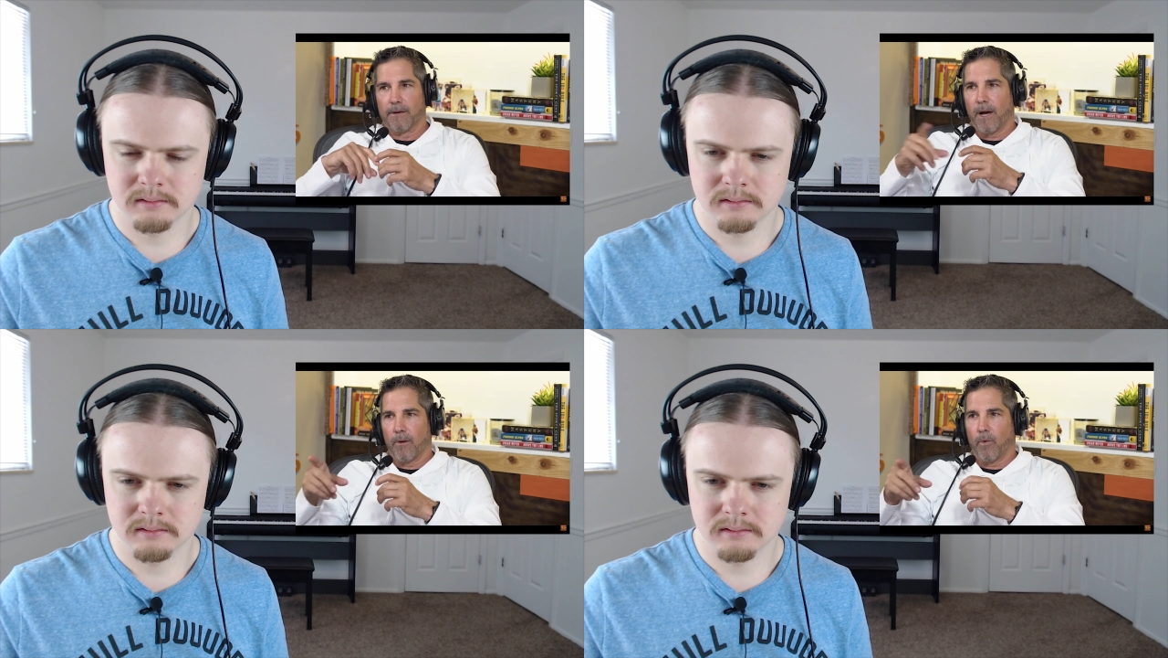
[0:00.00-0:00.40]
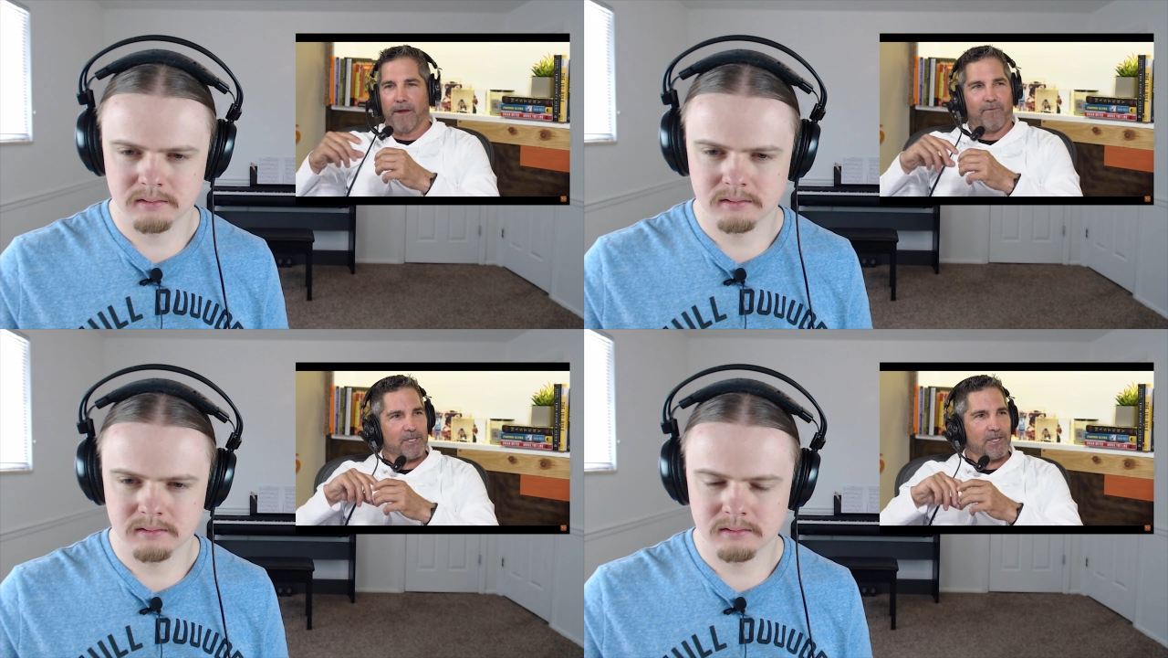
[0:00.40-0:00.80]
Speaker 1: that my
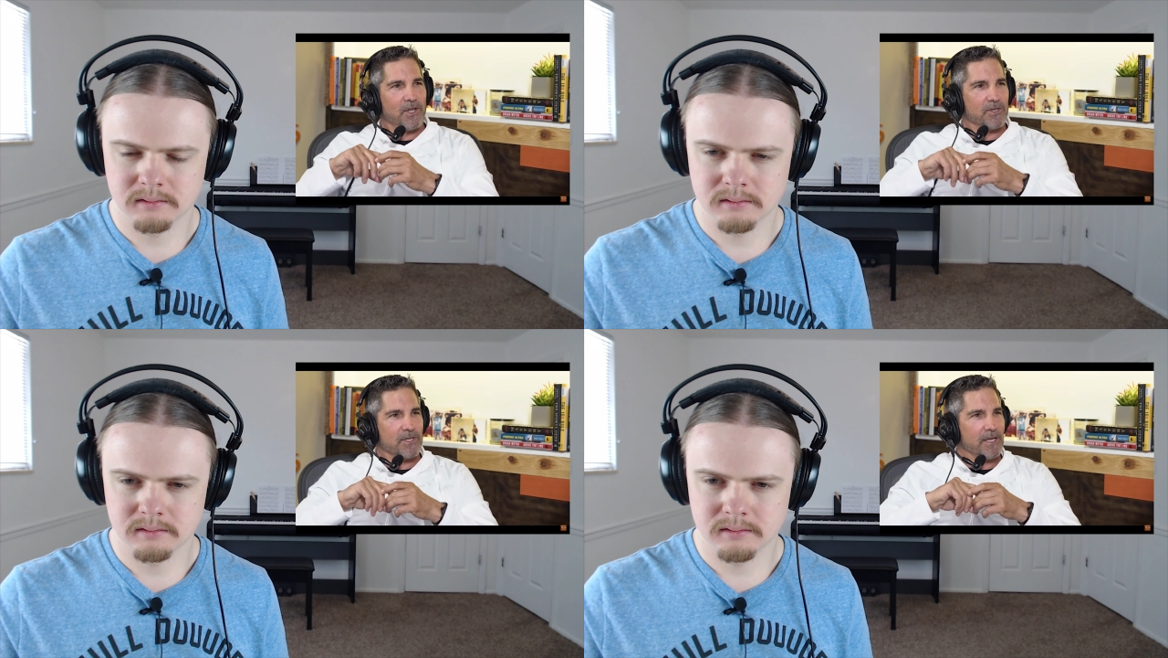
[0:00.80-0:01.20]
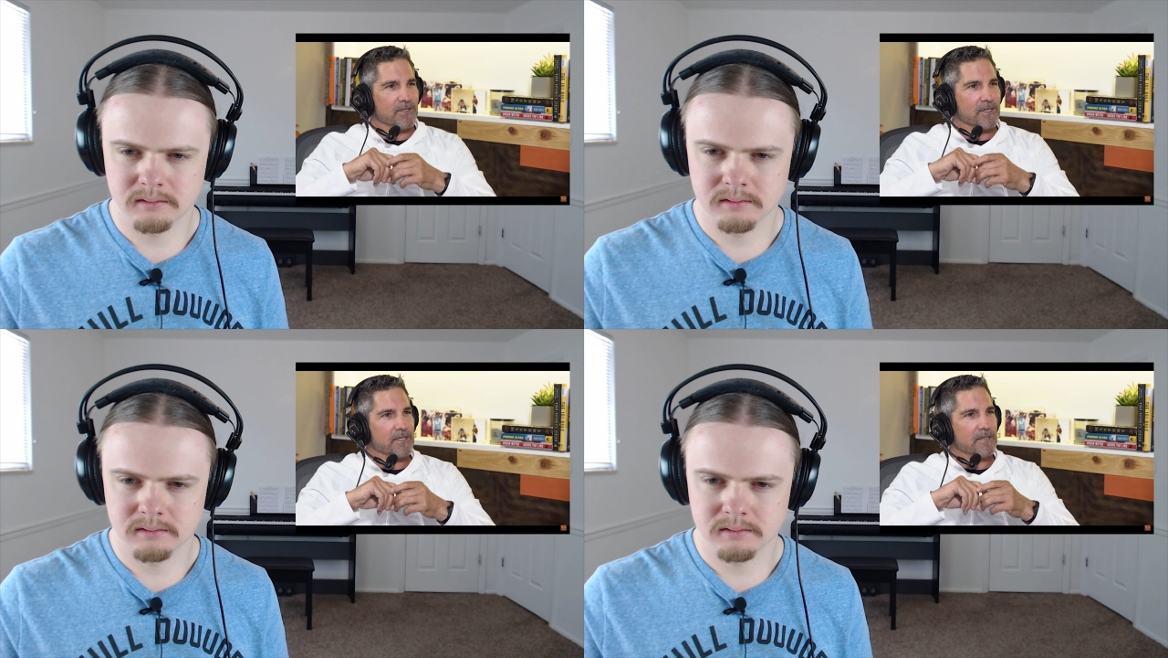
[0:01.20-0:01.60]
wife was in Los
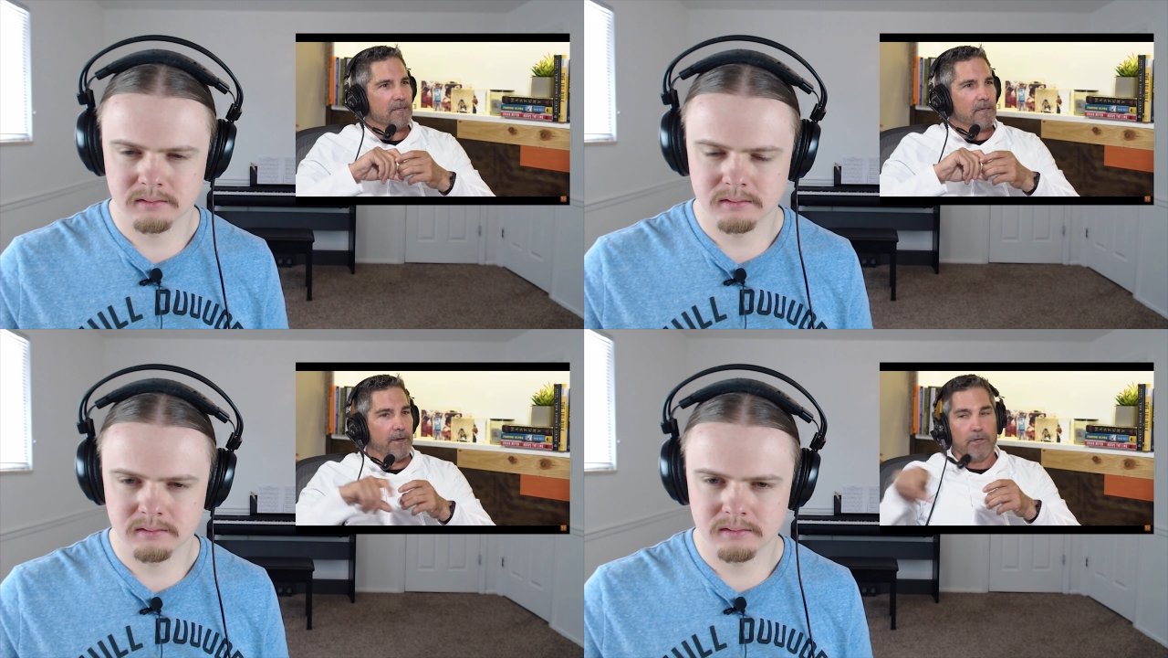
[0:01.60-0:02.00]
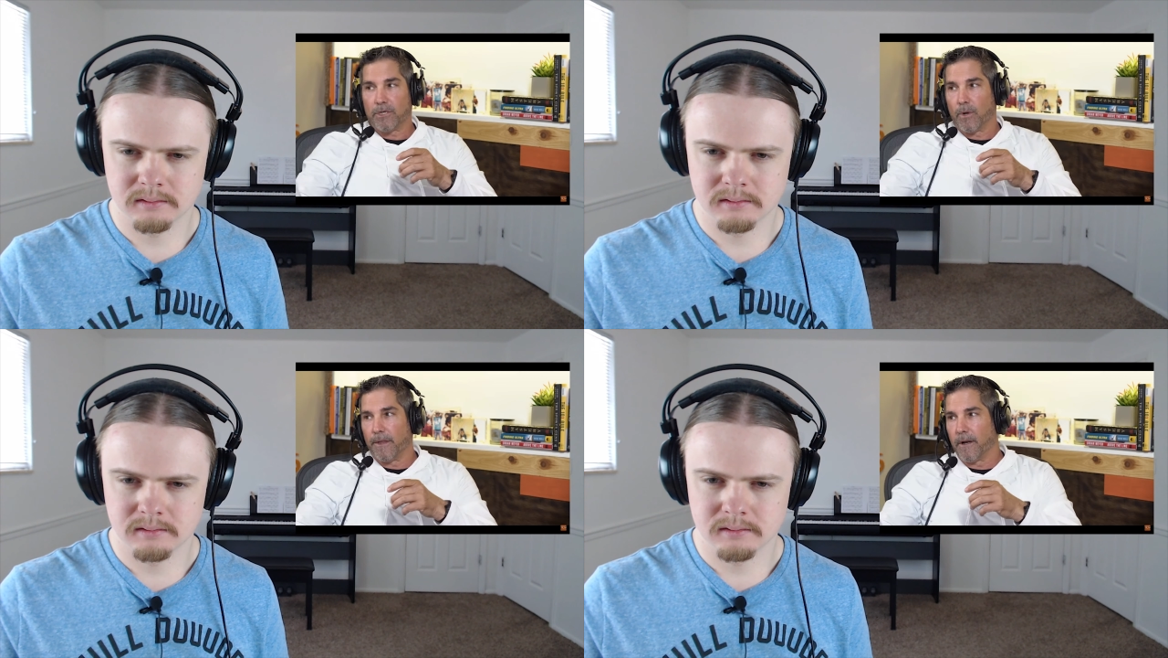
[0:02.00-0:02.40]
Angeles. I knew
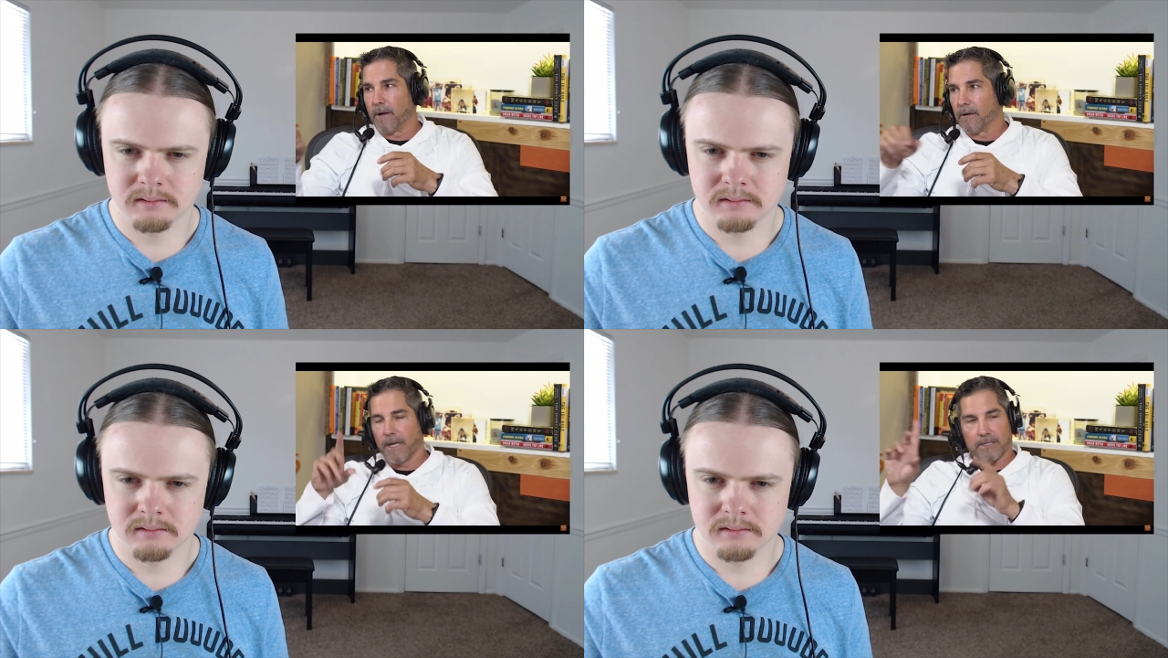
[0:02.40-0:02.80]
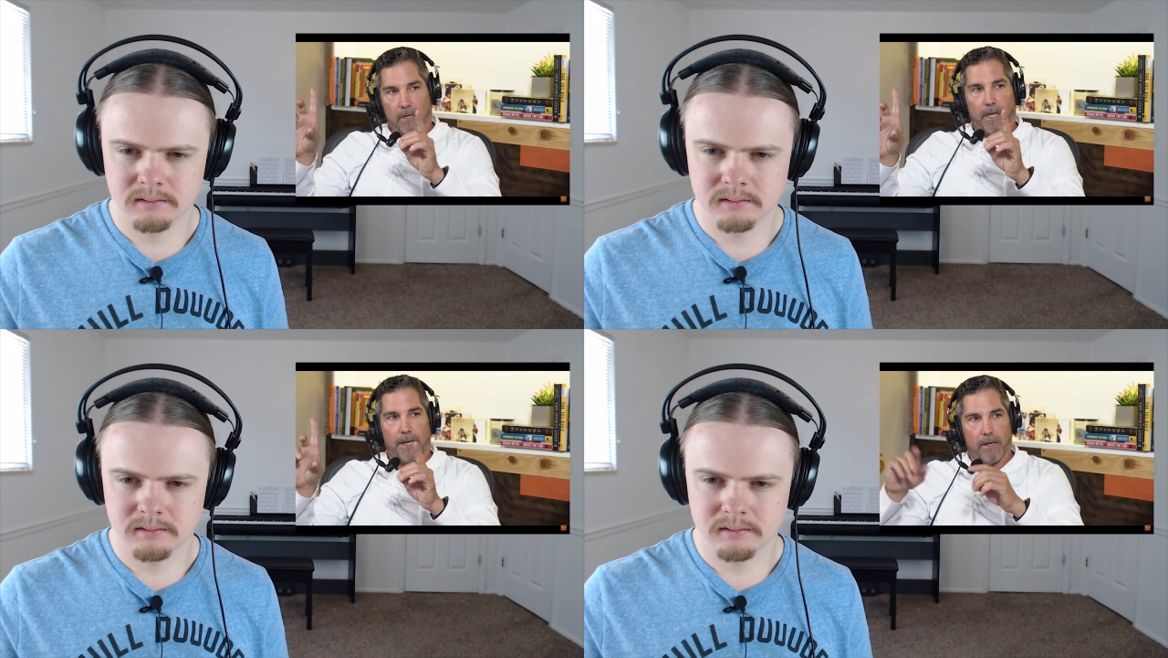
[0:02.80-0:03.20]
she wasn't there. That's
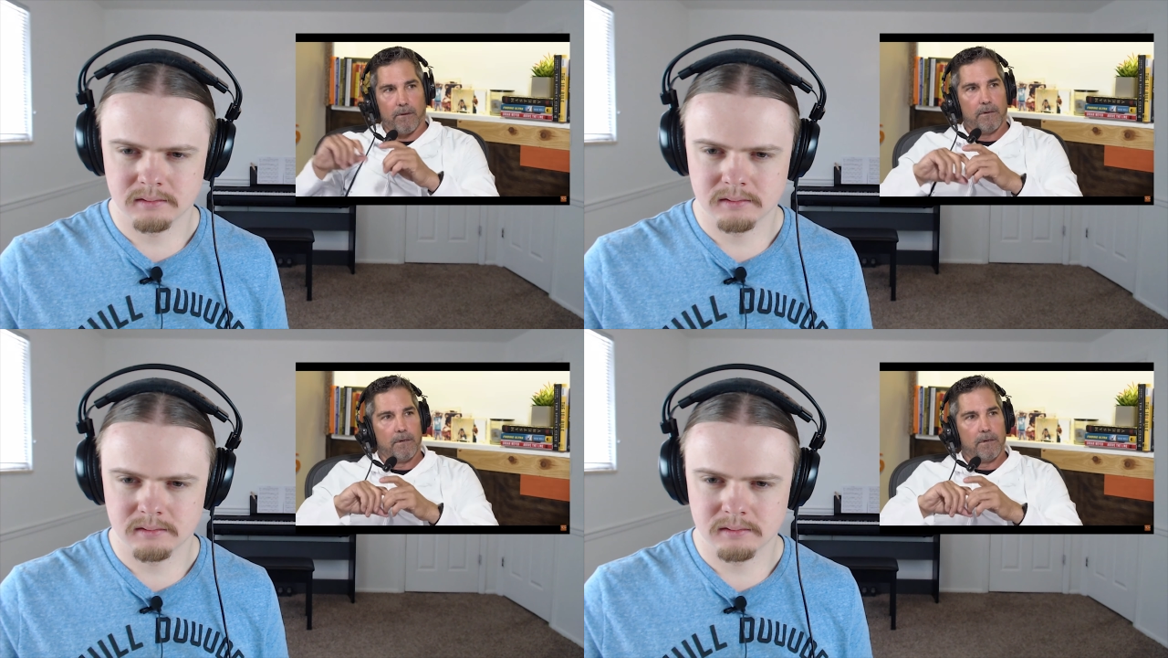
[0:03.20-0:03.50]
all I knew.